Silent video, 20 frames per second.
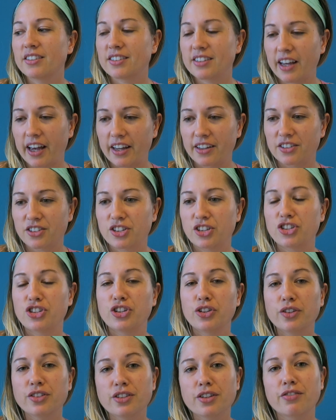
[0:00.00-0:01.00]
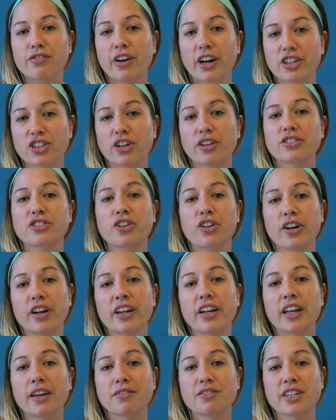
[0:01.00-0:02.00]
says to choose a fresh
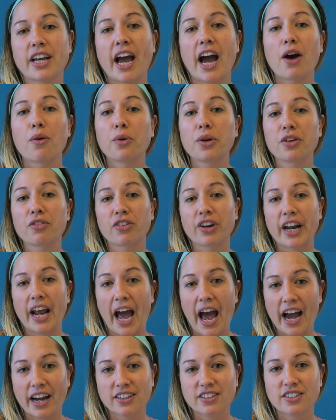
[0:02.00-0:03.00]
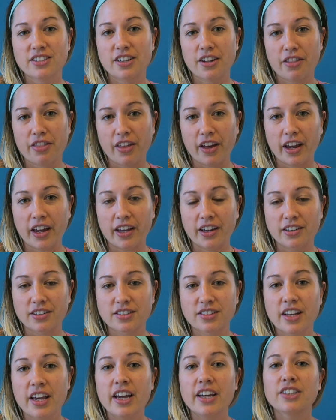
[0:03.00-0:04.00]
alternative to how we react to
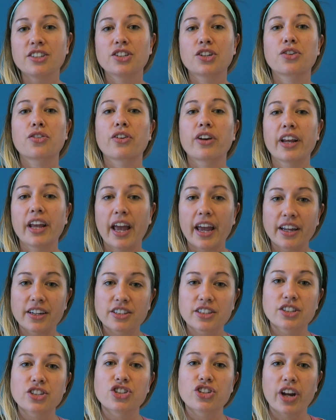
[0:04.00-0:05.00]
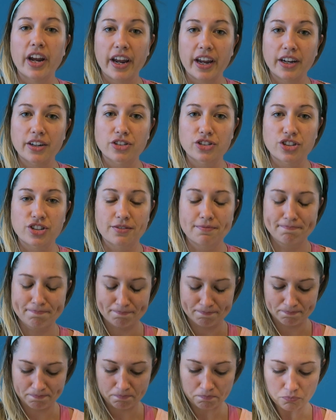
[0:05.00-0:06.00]
things to create change.
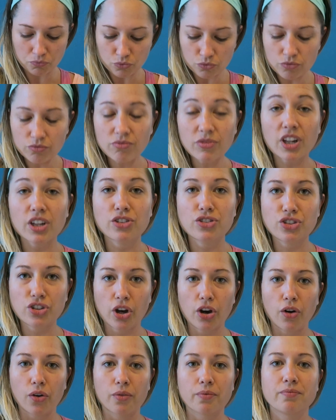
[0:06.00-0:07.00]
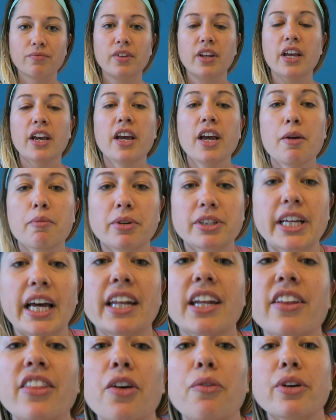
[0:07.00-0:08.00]
So,
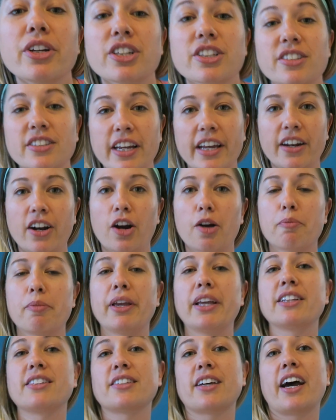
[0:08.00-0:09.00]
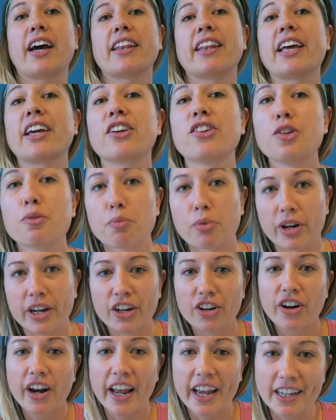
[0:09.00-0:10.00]
pretending that we just ate our pizza, I'd like you to
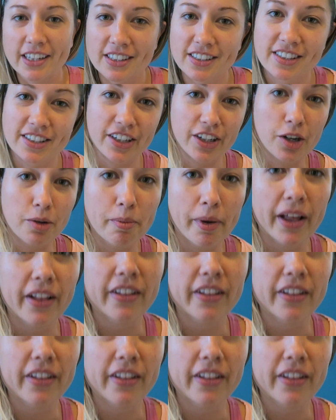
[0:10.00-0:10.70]
bring your hands to your